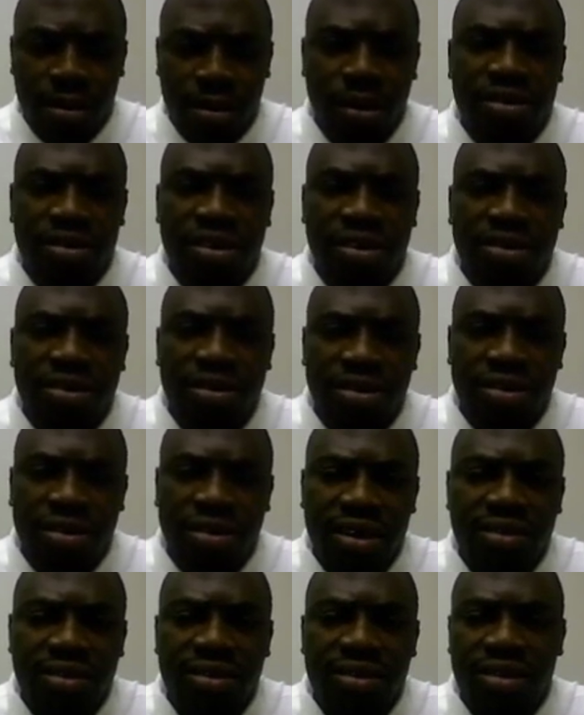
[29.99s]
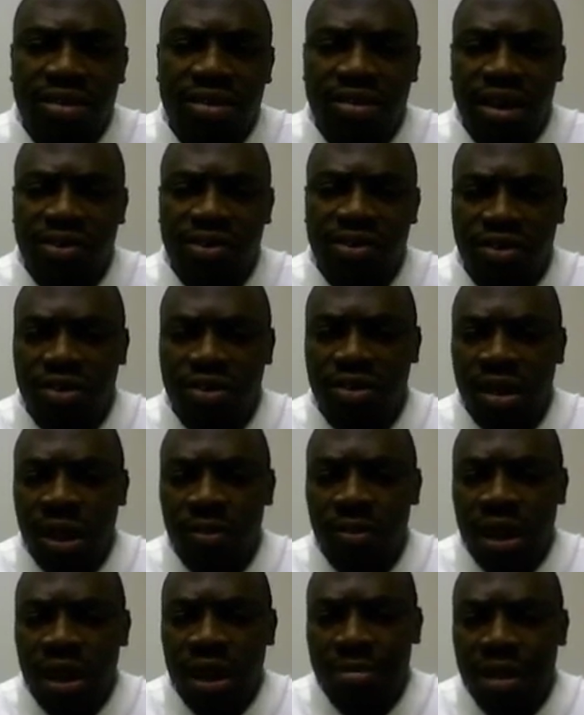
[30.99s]
because these sessions
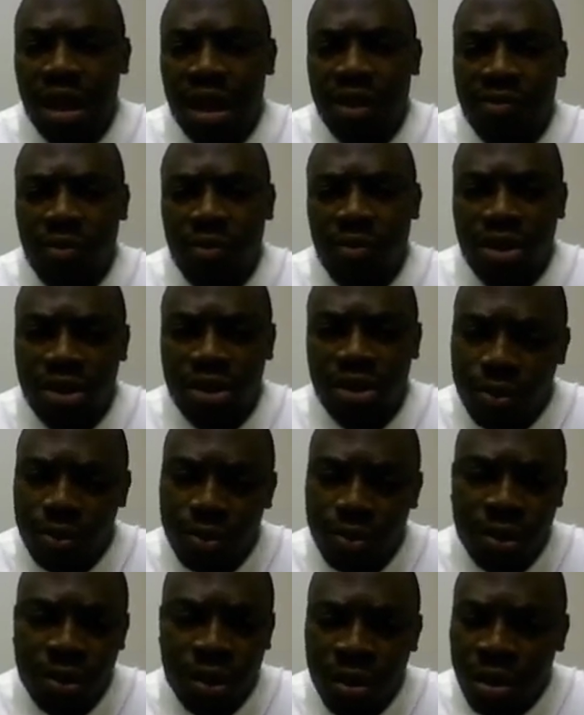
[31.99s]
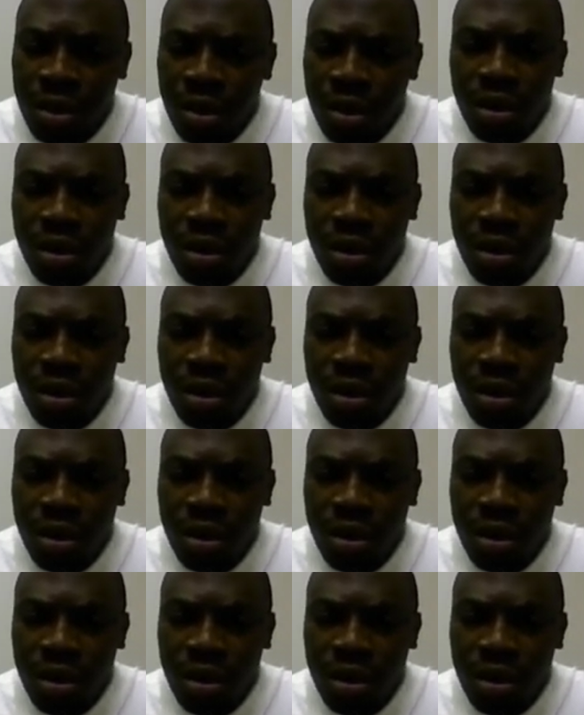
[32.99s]
that we're going to be having with you,